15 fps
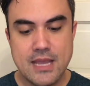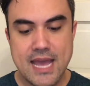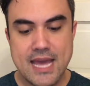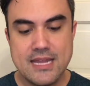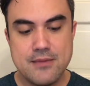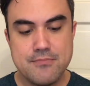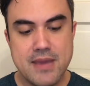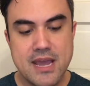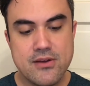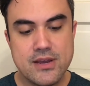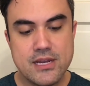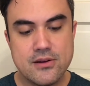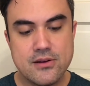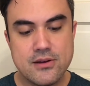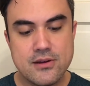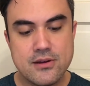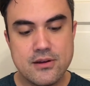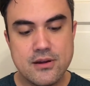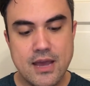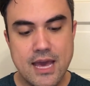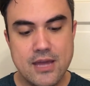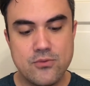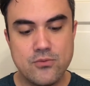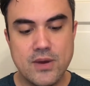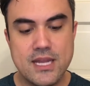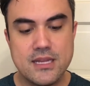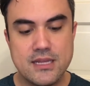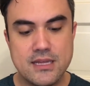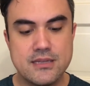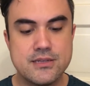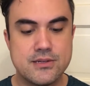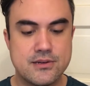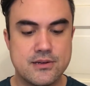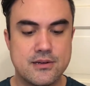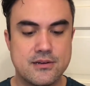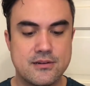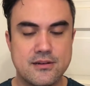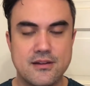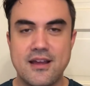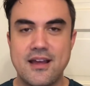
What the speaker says: And he married her and went into her.